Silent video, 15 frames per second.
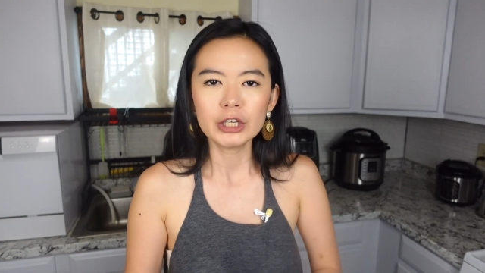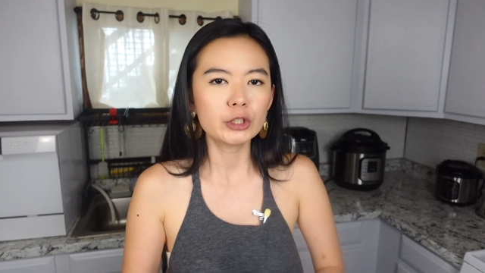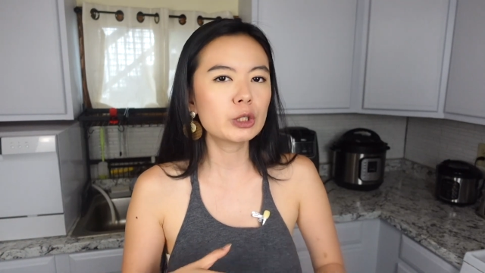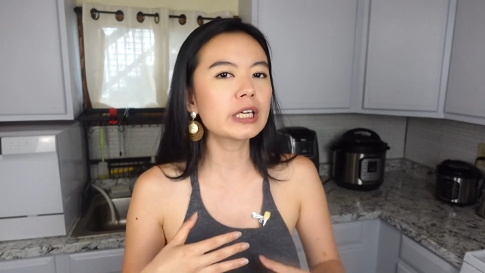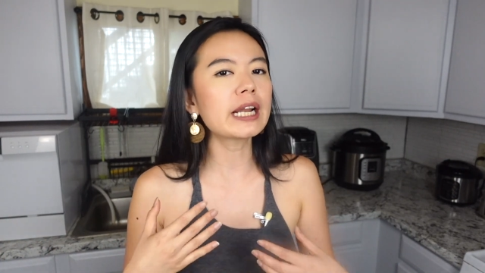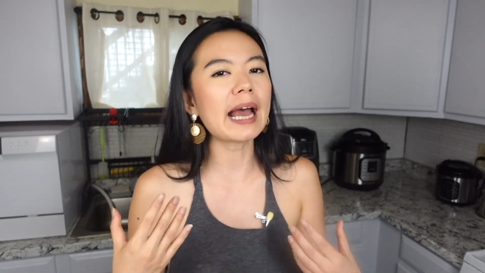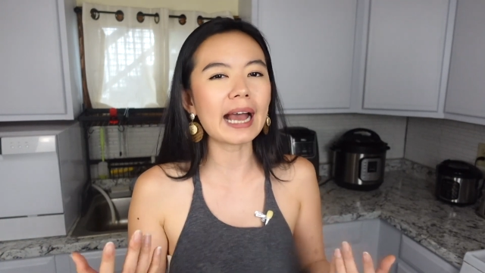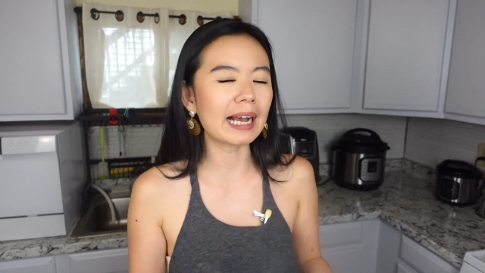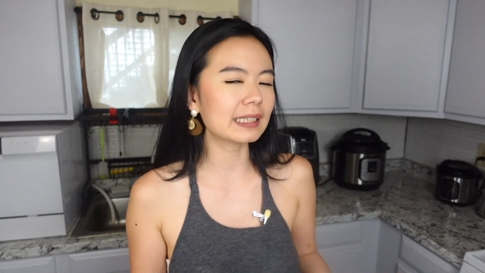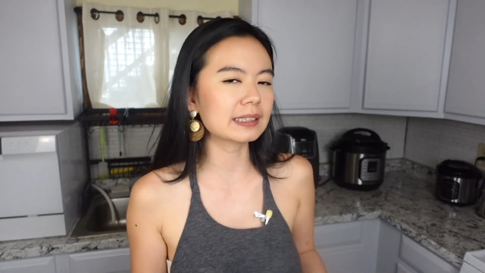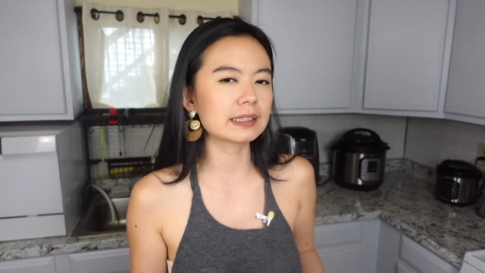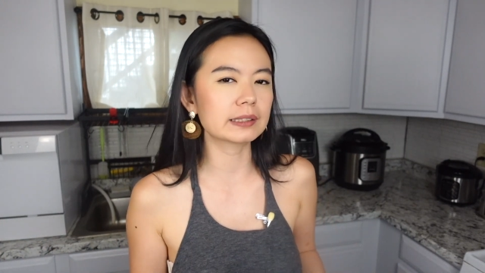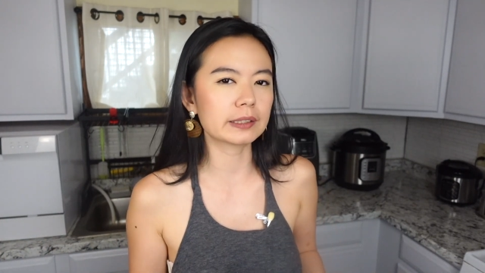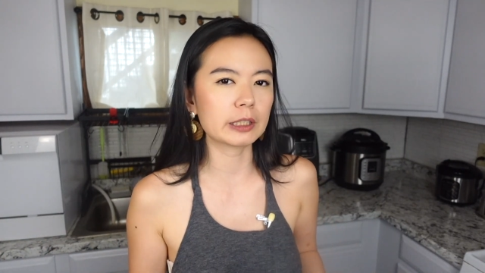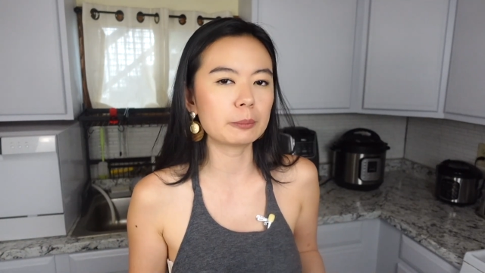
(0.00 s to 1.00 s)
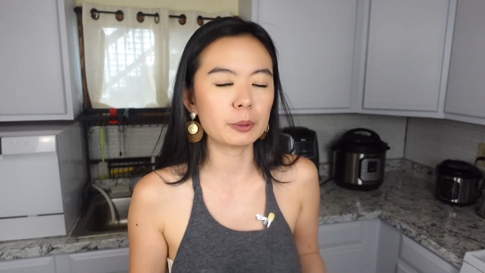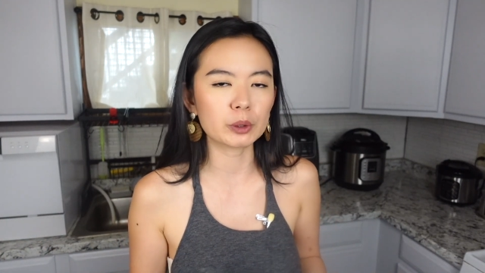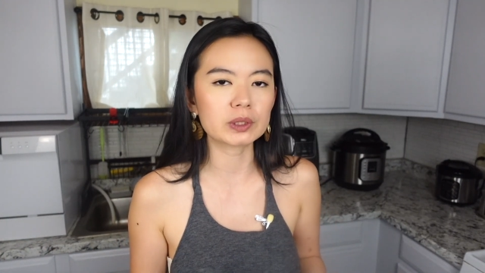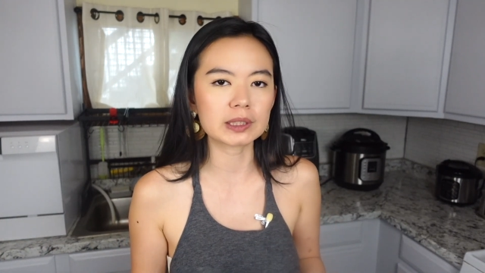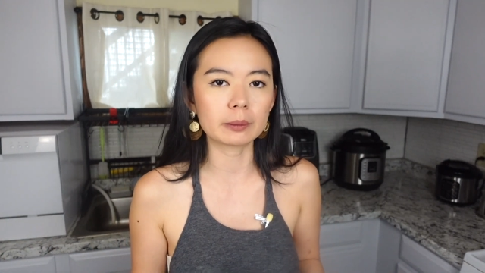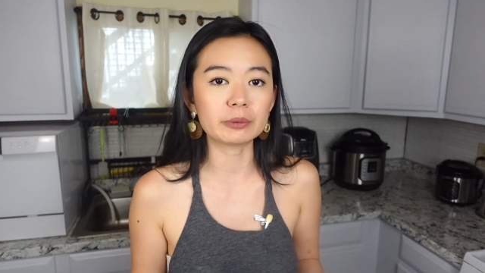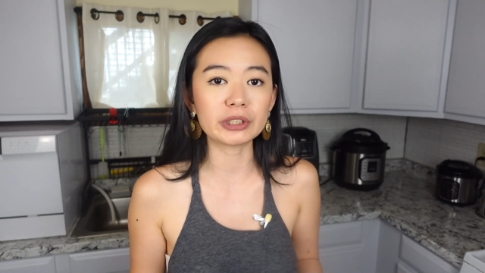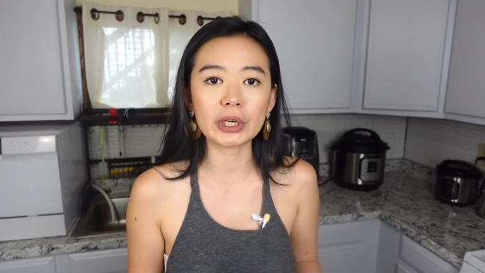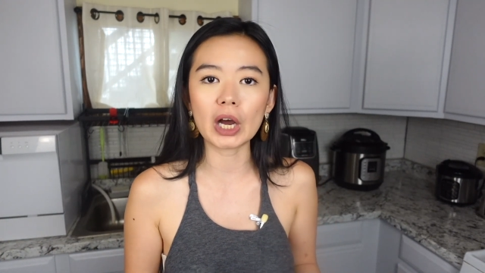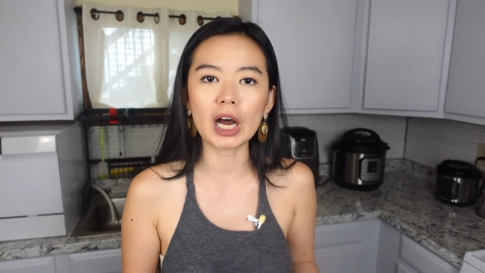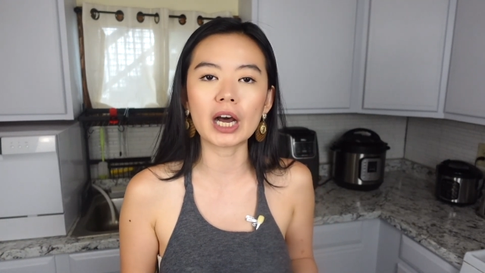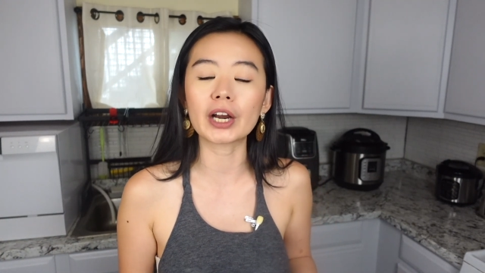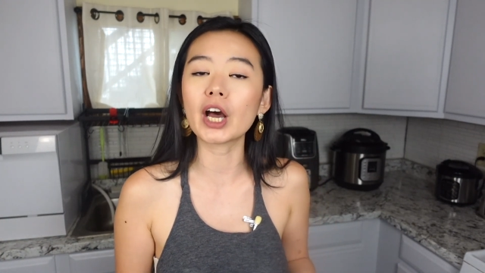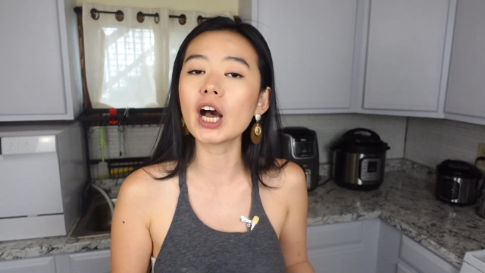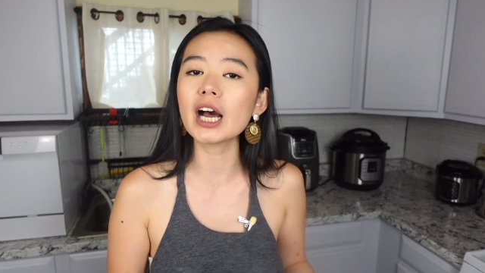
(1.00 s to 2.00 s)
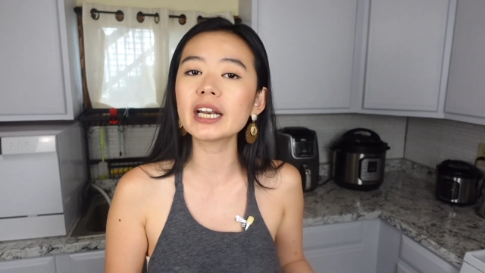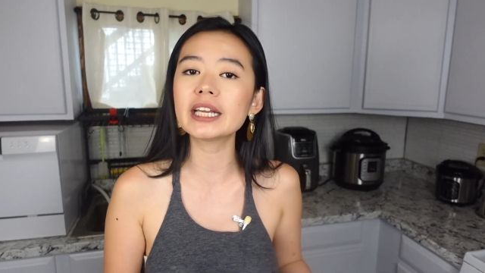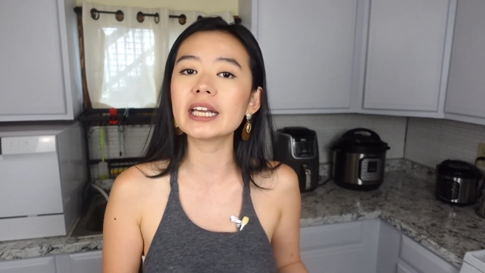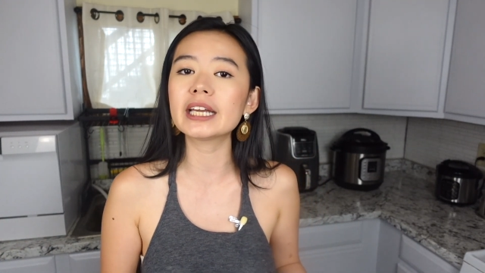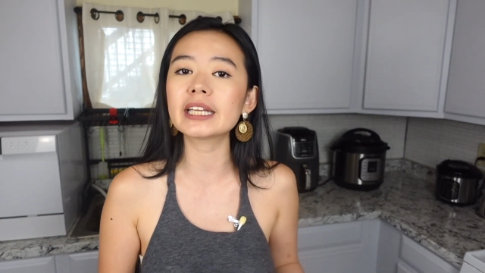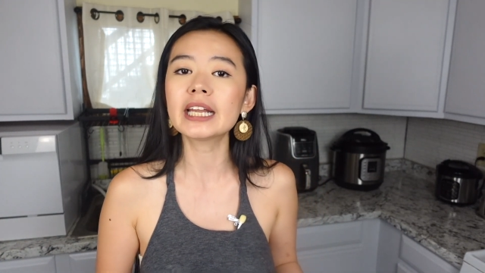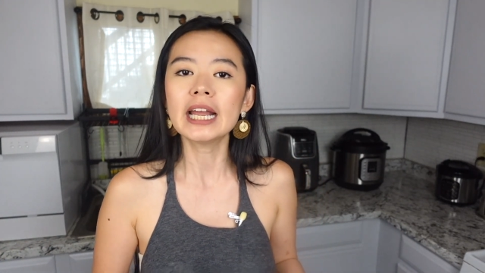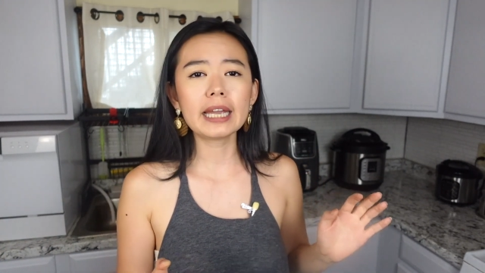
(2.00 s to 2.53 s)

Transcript: you're gonna accidentally put something hot on it,